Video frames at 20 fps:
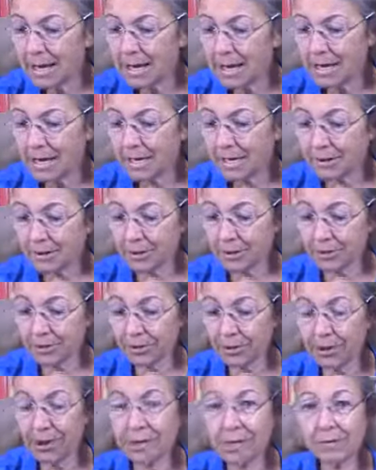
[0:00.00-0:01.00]
And so
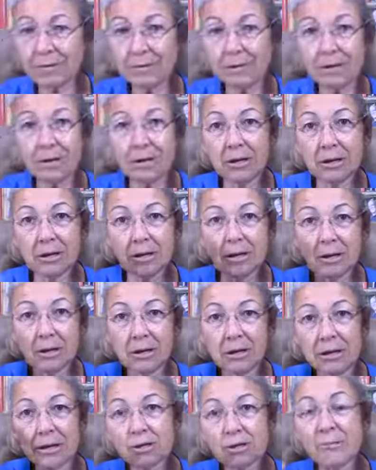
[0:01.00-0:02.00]
these uh,
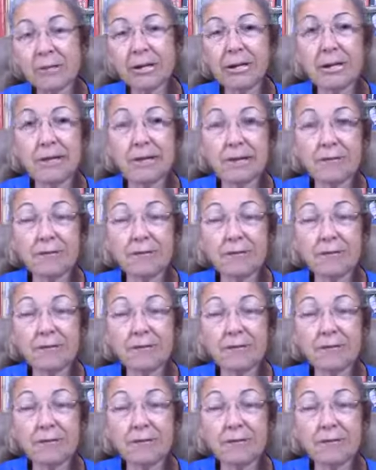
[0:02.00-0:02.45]
electromagnetic